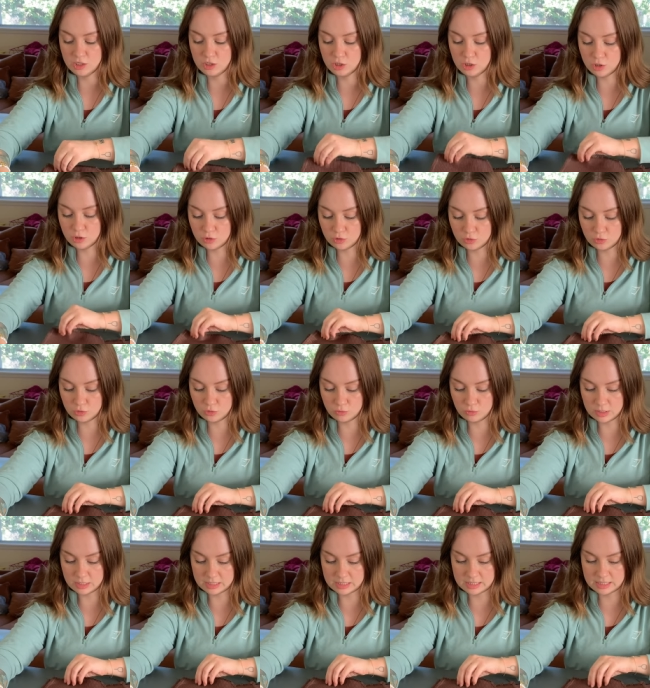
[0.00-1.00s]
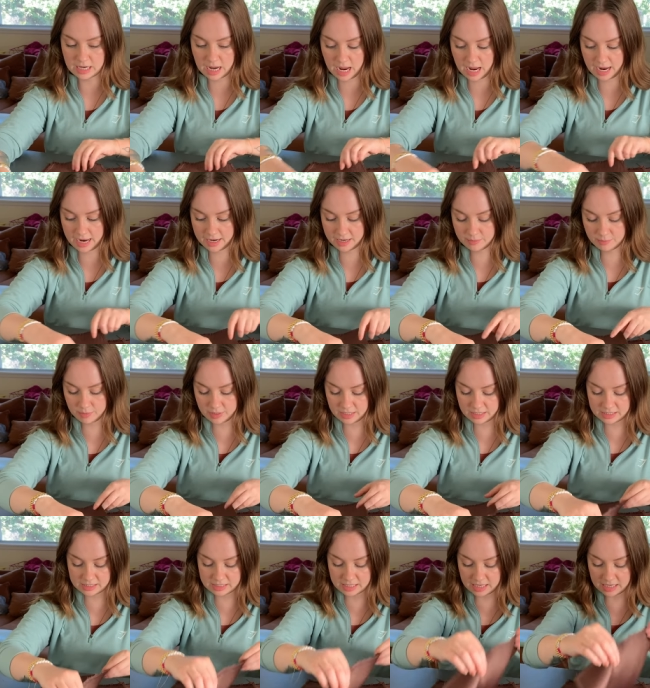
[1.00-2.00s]
two side
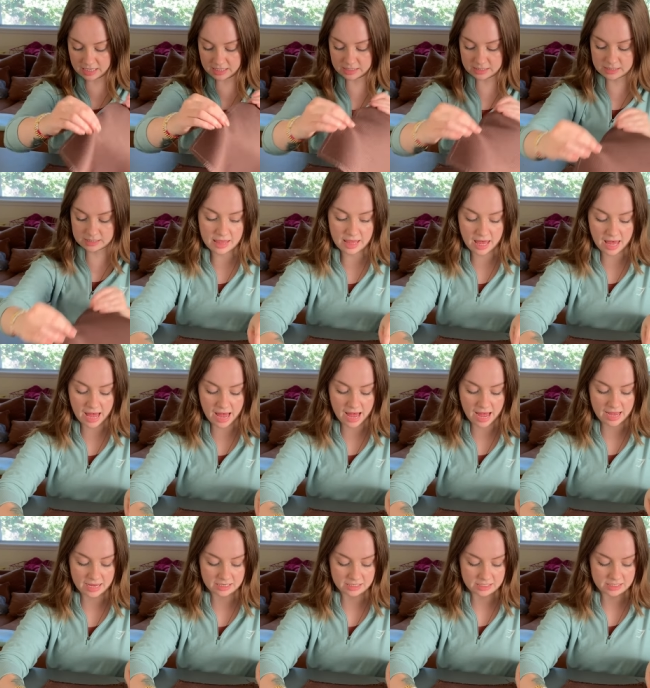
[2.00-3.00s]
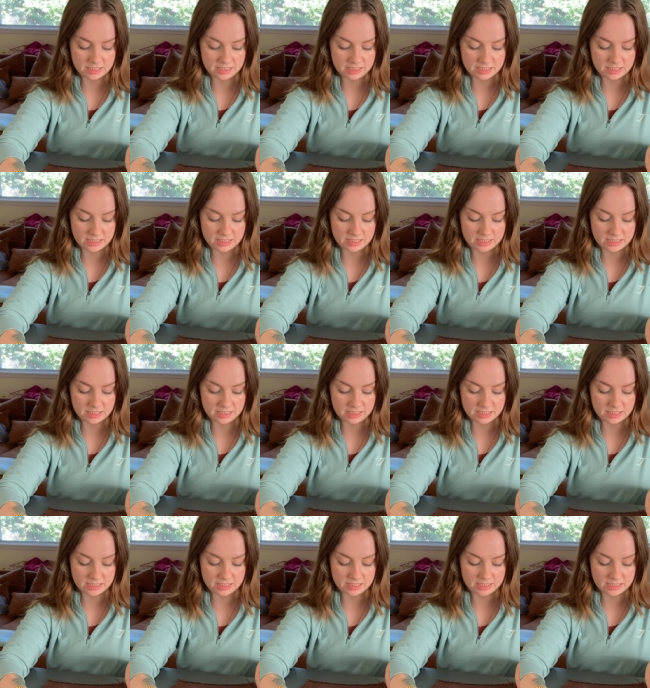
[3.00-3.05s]
pieces that